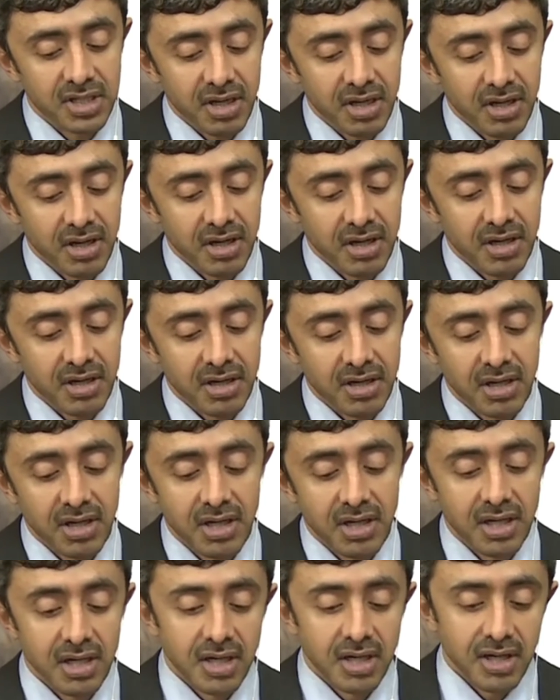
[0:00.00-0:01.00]
And along
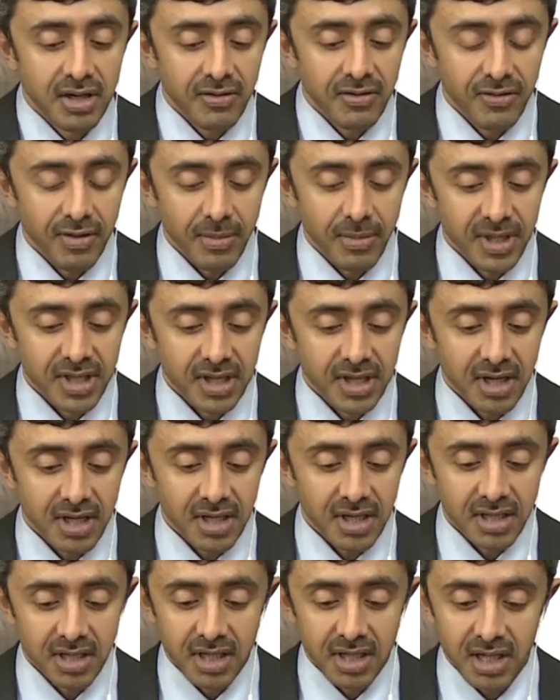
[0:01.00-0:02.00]
with
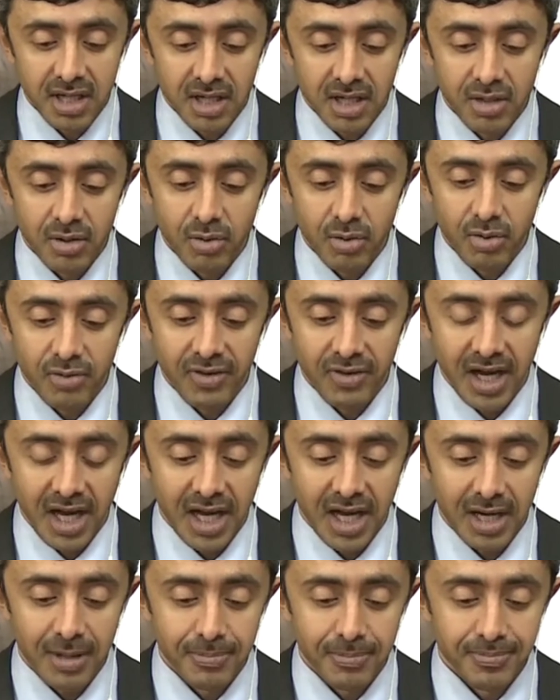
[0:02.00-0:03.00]
various international
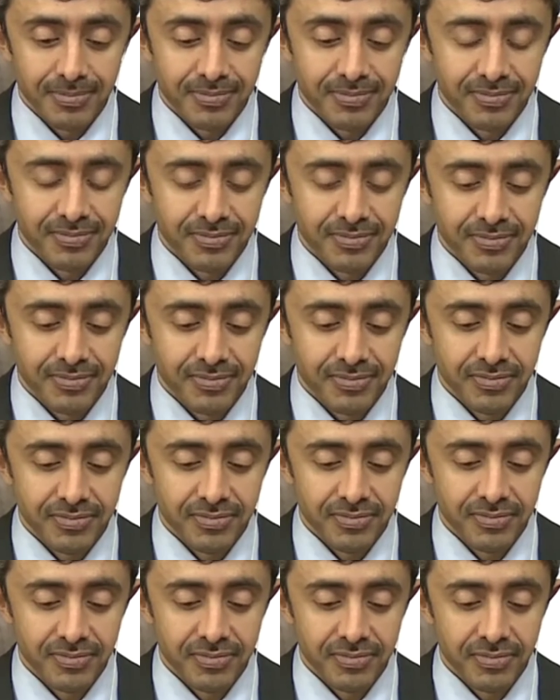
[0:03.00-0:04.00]
institutions like
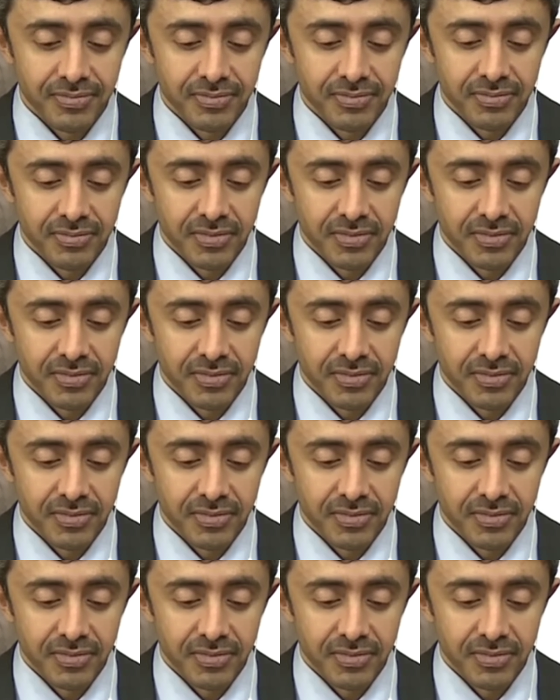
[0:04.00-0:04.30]
the UN,